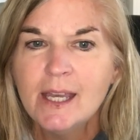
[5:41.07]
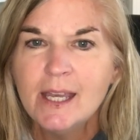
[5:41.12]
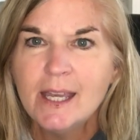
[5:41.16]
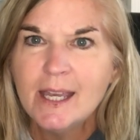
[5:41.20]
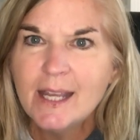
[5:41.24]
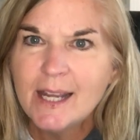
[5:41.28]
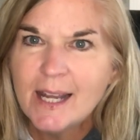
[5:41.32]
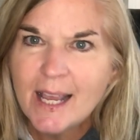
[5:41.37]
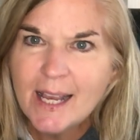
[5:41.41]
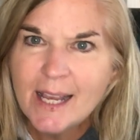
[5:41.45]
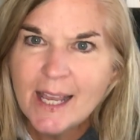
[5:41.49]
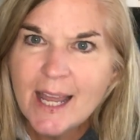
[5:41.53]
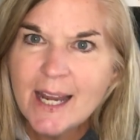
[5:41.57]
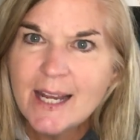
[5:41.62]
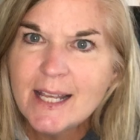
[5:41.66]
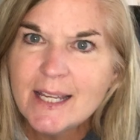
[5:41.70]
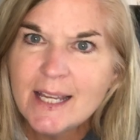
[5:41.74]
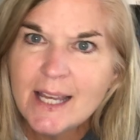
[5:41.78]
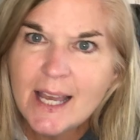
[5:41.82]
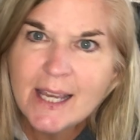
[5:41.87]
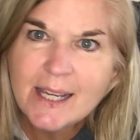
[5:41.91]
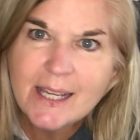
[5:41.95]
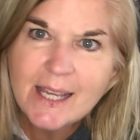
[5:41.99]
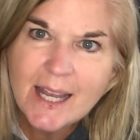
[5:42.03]
and I
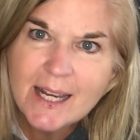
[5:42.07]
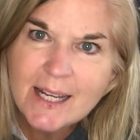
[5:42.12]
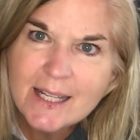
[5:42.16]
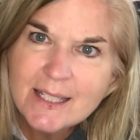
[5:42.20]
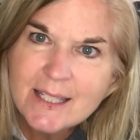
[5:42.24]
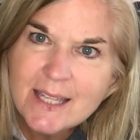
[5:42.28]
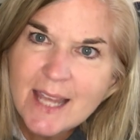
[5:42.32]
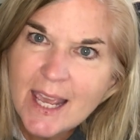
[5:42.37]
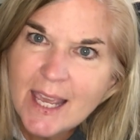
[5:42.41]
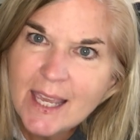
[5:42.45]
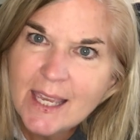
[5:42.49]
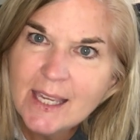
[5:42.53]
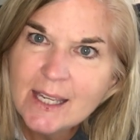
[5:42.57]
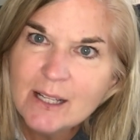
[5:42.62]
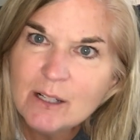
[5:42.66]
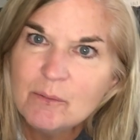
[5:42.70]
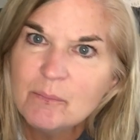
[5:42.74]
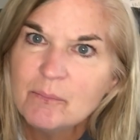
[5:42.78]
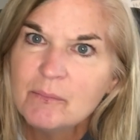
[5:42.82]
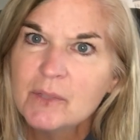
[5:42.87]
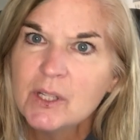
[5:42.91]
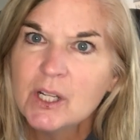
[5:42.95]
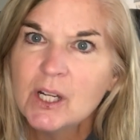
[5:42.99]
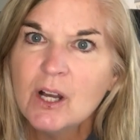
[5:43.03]
gotta take them.
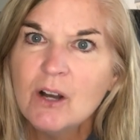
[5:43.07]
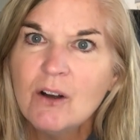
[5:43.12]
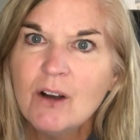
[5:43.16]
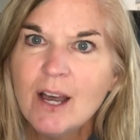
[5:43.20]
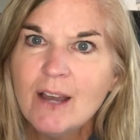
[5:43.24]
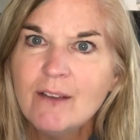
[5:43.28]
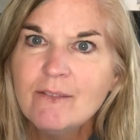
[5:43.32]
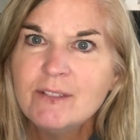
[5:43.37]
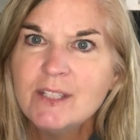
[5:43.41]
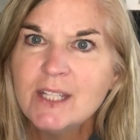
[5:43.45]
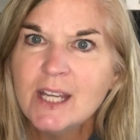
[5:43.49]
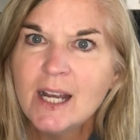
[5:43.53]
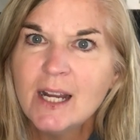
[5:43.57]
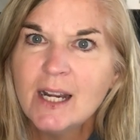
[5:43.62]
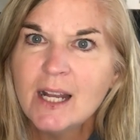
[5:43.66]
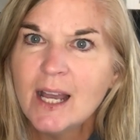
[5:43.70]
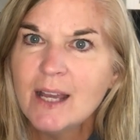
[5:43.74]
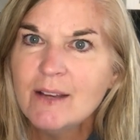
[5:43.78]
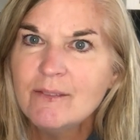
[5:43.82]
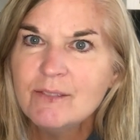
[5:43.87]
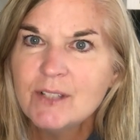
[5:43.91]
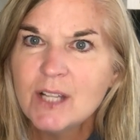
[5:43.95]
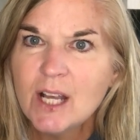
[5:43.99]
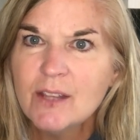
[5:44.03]
I've
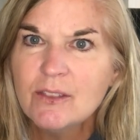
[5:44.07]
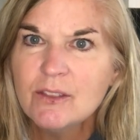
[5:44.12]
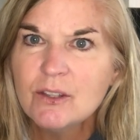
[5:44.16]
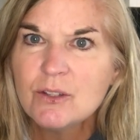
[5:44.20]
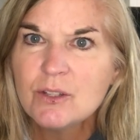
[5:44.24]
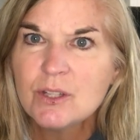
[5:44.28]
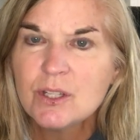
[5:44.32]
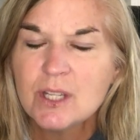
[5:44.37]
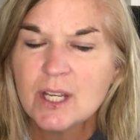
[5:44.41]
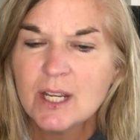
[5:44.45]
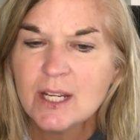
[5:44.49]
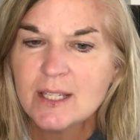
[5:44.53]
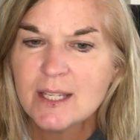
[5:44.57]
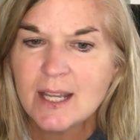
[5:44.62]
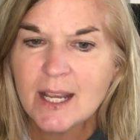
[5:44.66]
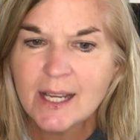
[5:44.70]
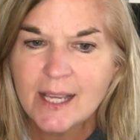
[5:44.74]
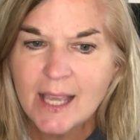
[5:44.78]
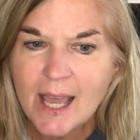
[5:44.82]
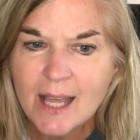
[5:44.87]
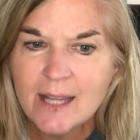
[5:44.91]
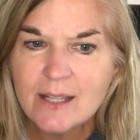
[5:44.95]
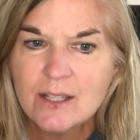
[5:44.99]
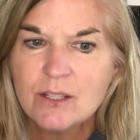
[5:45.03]
done those things. I
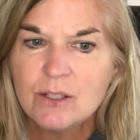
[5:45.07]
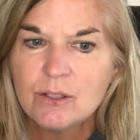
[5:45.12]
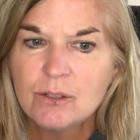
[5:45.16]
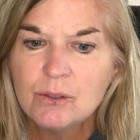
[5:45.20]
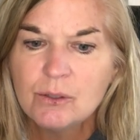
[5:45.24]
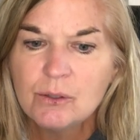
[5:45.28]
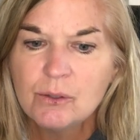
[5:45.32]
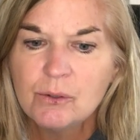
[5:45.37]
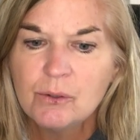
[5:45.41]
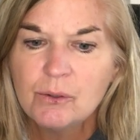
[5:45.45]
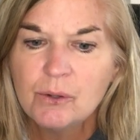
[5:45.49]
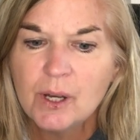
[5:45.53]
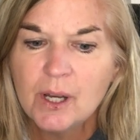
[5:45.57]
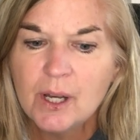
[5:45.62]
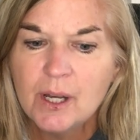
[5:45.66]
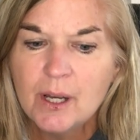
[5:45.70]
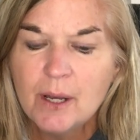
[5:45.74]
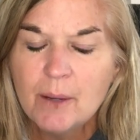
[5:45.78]
got to